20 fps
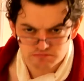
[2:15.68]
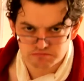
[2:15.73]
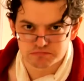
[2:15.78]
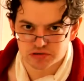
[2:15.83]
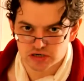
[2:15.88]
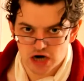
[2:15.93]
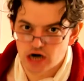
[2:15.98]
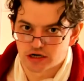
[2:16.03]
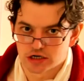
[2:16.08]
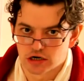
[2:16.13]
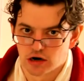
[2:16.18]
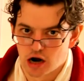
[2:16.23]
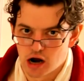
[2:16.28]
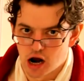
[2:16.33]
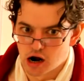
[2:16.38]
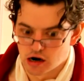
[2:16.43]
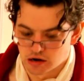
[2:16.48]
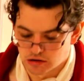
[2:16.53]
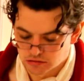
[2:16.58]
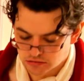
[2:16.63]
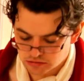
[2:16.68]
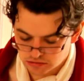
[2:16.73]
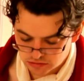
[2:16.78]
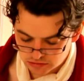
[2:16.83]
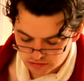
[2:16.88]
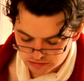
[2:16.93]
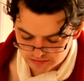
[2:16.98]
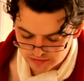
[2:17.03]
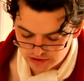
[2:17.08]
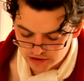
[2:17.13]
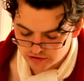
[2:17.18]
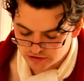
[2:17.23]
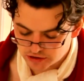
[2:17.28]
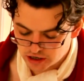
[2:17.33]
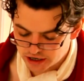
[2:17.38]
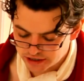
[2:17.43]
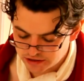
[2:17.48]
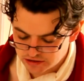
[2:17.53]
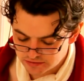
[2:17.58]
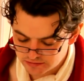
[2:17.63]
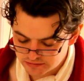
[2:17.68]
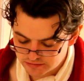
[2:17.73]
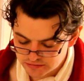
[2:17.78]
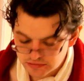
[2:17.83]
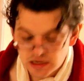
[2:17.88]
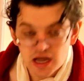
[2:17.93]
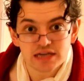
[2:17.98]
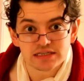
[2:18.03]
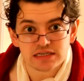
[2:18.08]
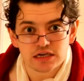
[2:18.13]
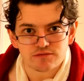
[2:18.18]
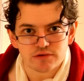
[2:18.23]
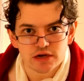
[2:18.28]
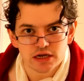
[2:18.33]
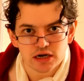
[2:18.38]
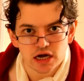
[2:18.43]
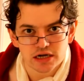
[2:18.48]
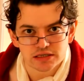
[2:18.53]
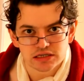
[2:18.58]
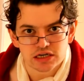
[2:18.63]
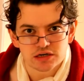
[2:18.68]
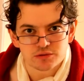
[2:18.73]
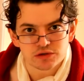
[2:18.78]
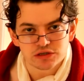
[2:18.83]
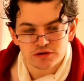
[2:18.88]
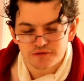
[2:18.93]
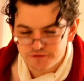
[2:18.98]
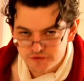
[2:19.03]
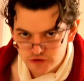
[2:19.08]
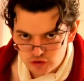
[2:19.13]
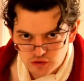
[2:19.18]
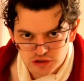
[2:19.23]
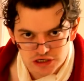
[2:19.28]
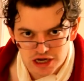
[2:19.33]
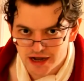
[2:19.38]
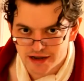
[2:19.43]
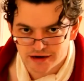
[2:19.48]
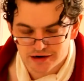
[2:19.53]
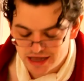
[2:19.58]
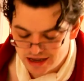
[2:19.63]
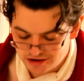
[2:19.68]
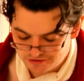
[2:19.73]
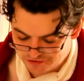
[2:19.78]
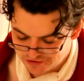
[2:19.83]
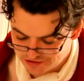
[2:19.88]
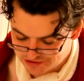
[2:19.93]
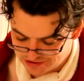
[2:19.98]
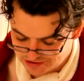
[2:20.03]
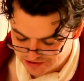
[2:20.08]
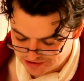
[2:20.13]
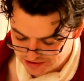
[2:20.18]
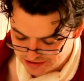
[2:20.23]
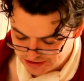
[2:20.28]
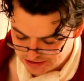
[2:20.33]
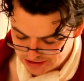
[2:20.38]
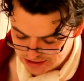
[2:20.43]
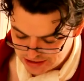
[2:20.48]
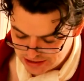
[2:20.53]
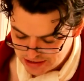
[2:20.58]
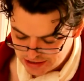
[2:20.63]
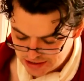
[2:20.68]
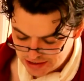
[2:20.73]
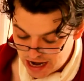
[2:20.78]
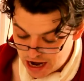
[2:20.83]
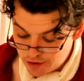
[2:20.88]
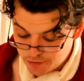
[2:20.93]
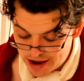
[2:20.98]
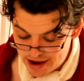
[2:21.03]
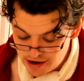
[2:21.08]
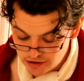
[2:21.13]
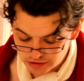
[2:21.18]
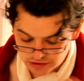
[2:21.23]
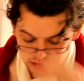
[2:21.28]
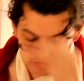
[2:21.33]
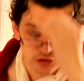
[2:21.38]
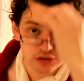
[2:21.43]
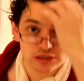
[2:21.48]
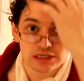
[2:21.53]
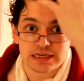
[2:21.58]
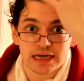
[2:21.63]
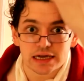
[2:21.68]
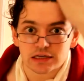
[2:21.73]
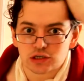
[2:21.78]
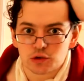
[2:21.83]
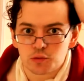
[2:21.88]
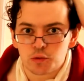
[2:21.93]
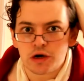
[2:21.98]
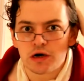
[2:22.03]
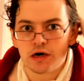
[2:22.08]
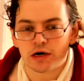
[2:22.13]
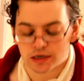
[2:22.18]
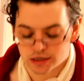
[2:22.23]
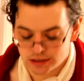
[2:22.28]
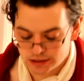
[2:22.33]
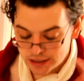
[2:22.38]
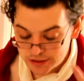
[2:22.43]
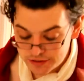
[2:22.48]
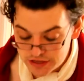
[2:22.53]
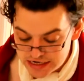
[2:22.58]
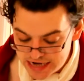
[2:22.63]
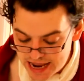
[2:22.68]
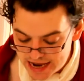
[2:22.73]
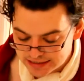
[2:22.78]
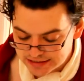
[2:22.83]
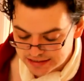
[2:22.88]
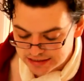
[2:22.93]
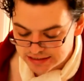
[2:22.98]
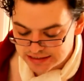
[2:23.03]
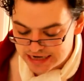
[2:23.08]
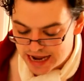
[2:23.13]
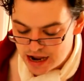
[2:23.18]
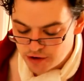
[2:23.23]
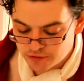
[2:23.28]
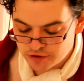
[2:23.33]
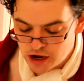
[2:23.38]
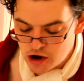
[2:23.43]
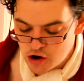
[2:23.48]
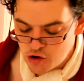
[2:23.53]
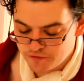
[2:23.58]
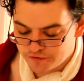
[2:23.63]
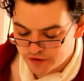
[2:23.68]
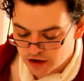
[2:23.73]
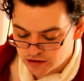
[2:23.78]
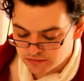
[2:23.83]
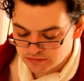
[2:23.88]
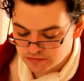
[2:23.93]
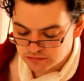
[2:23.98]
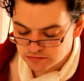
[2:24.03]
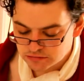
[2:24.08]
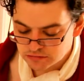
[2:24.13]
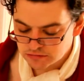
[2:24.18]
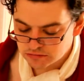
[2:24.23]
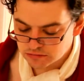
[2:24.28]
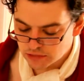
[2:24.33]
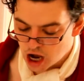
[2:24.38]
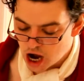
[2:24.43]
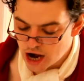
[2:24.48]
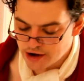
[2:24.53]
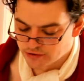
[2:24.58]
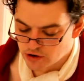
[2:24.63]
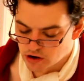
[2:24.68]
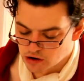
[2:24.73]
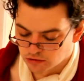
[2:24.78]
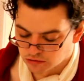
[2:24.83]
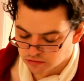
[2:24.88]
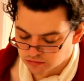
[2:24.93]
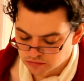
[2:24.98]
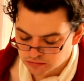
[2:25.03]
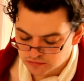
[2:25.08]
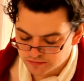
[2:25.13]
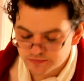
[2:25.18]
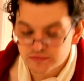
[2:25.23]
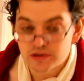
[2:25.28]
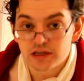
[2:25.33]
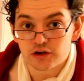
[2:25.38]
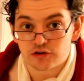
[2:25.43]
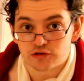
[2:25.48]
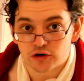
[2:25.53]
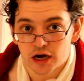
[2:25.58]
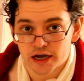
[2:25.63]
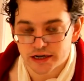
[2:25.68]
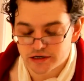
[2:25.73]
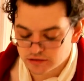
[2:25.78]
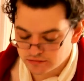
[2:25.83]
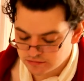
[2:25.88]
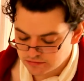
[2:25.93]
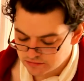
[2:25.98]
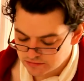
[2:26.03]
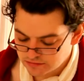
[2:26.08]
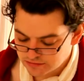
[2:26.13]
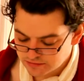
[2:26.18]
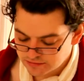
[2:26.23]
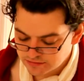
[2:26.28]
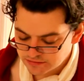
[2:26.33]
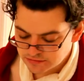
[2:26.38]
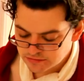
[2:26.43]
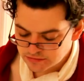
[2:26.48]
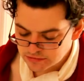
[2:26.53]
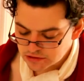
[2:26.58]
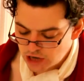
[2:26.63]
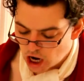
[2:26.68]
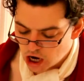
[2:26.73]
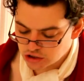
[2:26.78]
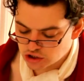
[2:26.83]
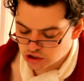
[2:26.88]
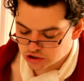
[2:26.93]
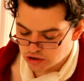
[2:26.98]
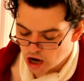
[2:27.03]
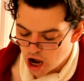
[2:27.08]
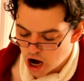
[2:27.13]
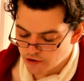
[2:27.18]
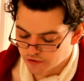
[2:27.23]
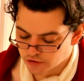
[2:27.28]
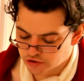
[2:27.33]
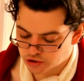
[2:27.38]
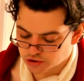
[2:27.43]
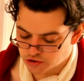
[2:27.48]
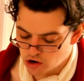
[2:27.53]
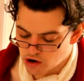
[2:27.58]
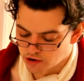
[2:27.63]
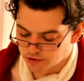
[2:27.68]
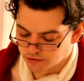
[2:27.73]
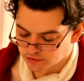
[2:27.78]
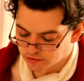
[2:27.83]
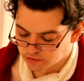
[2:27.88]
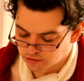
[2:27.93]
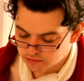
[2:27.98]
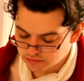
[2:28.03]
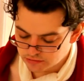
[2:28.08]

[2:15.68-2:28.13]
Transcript: Bloody hell! he cried, as he realized it was a futile effort. How else could he get to work? The next town over. I know, he cried. I'll try the train.